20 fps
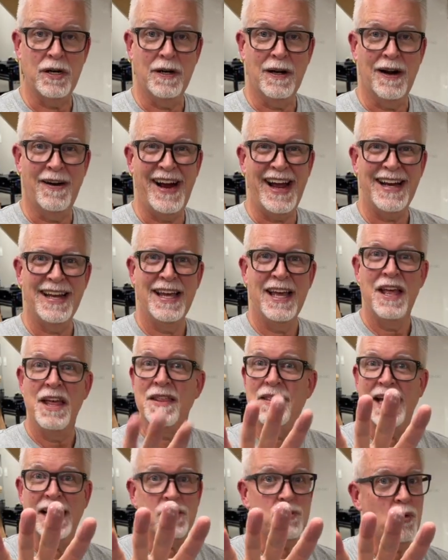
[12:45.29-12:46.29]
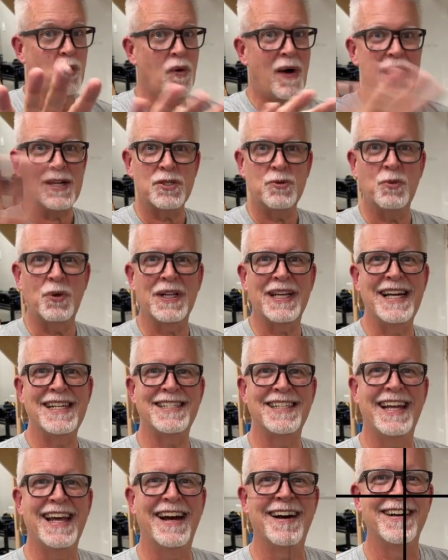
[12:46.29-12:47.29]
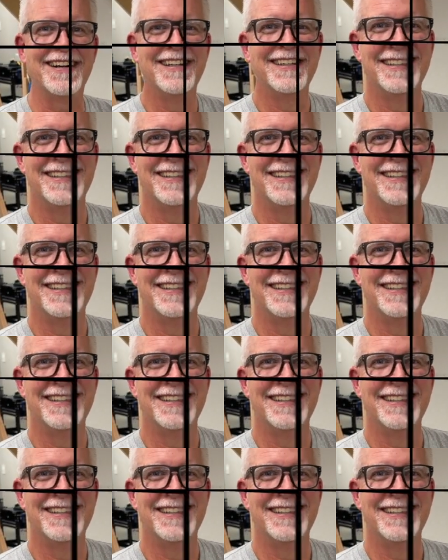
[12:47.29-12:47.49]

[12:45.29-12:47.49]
All right? Thanks for watching. We'll catch you later.